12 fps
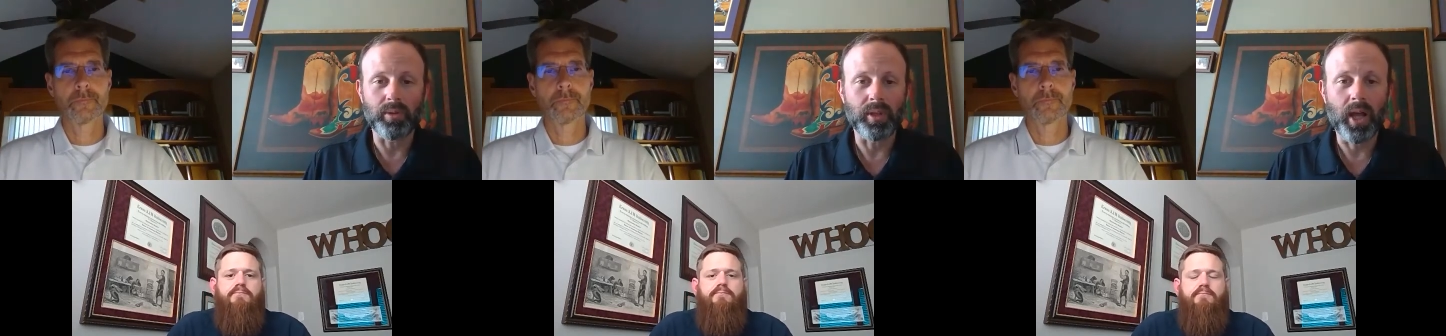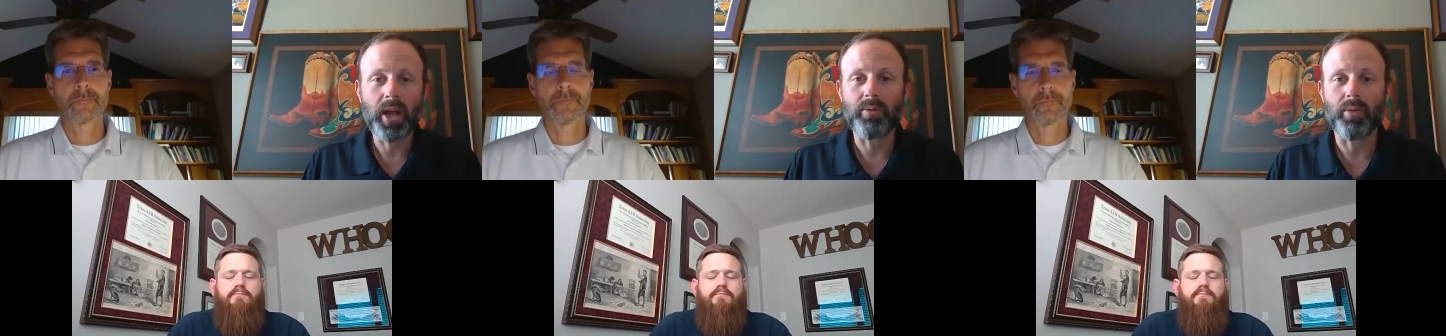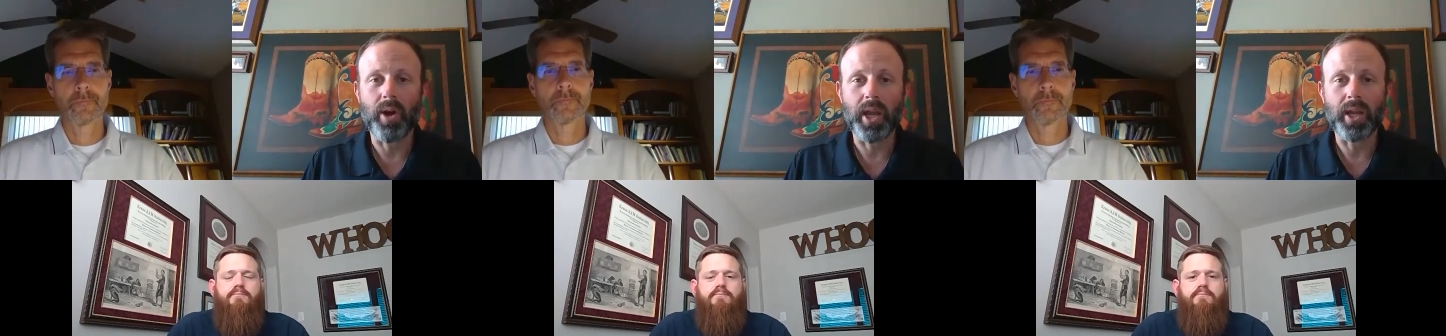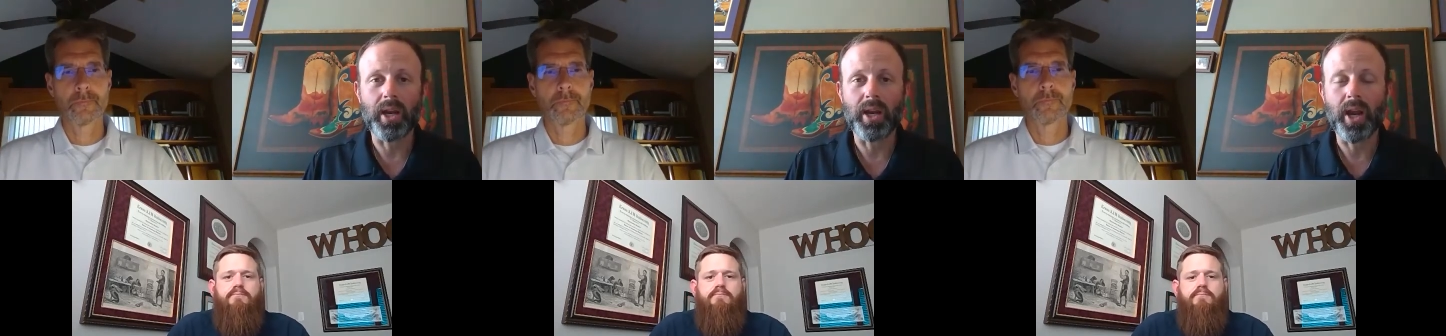Speaker 1: line
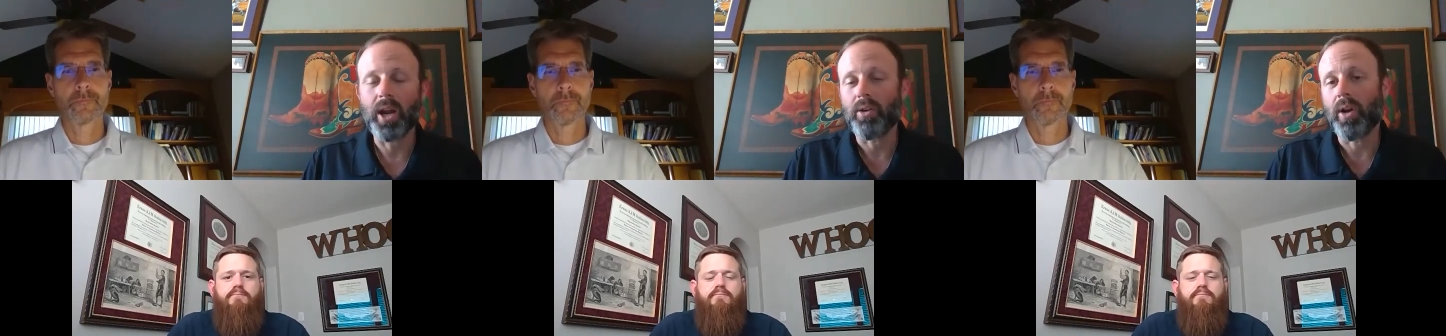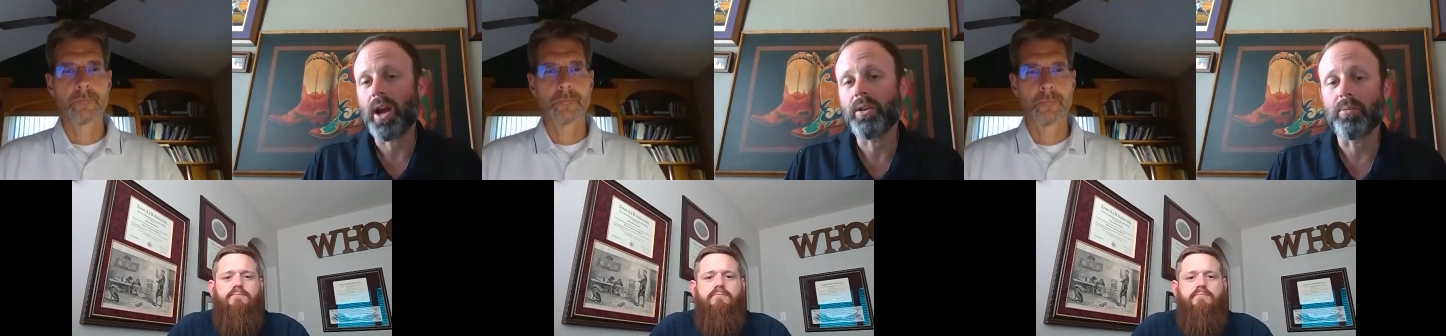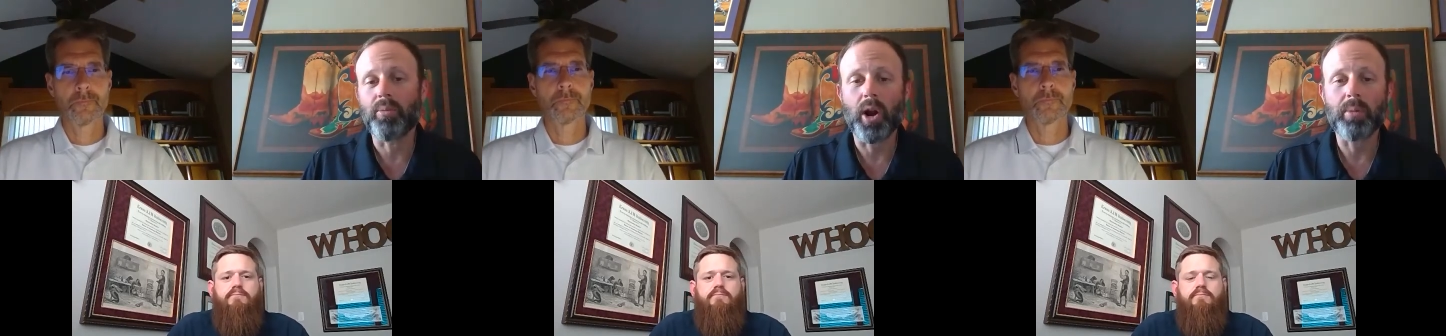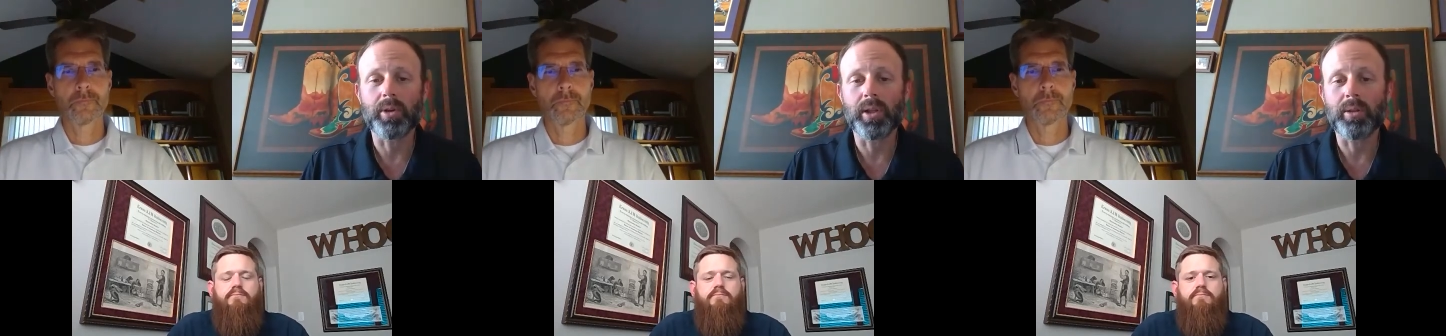ran and not grounded
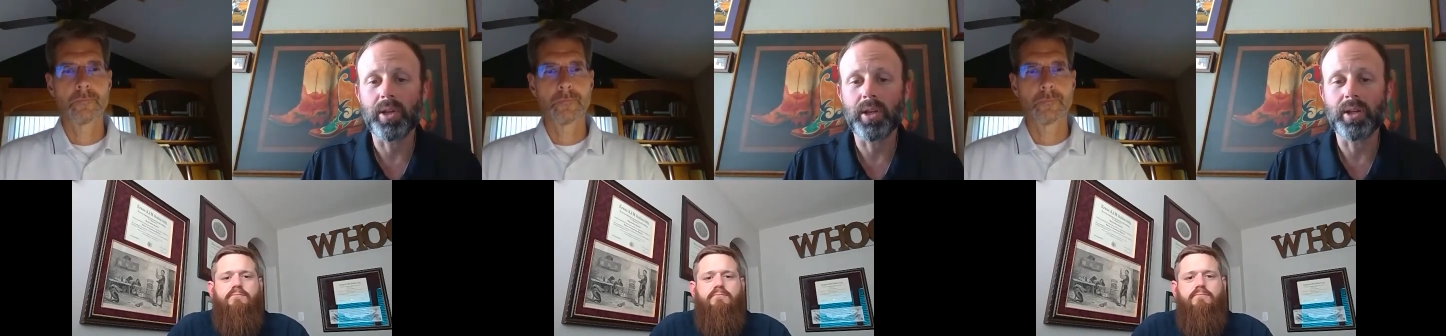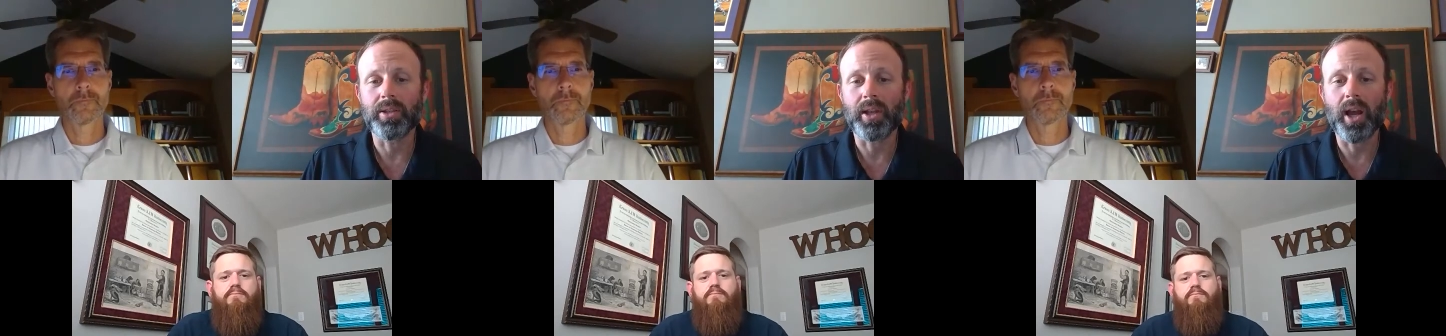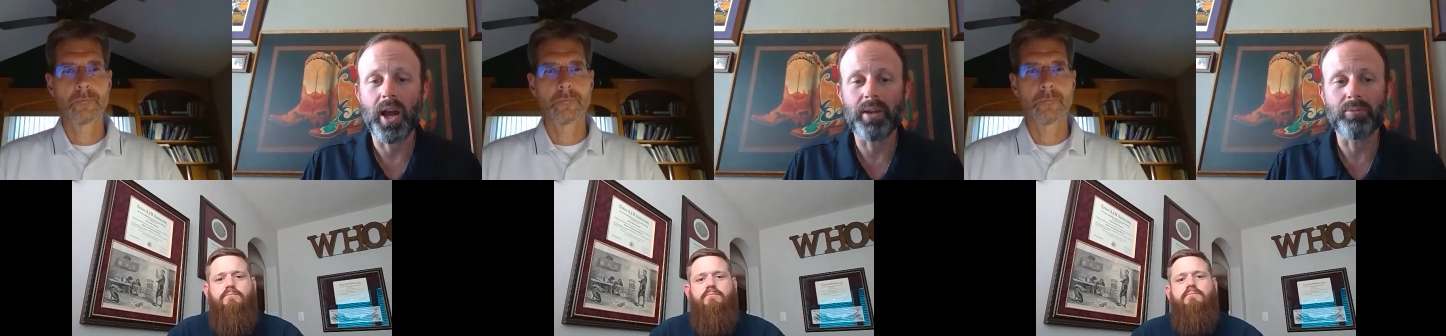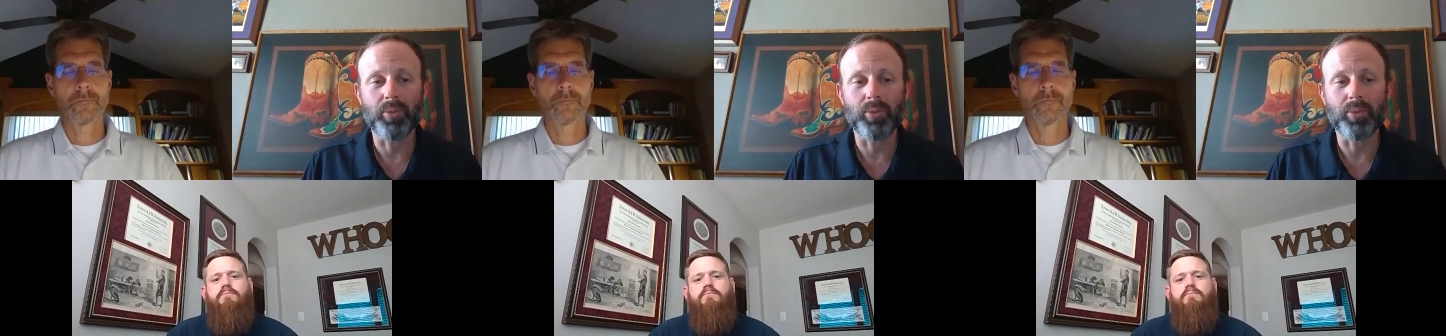properly because the guy